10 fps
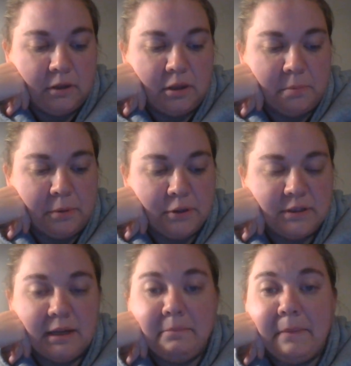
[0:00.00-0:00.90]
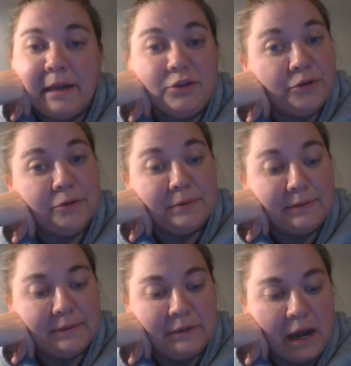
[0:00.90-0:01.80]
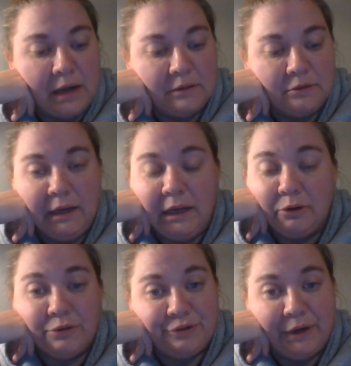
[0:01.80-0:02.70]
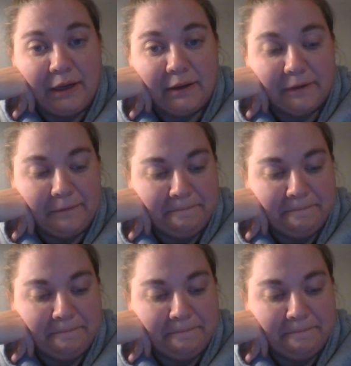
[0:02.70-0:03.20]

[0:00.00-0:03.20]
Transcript: The person may choose not to eat or drink.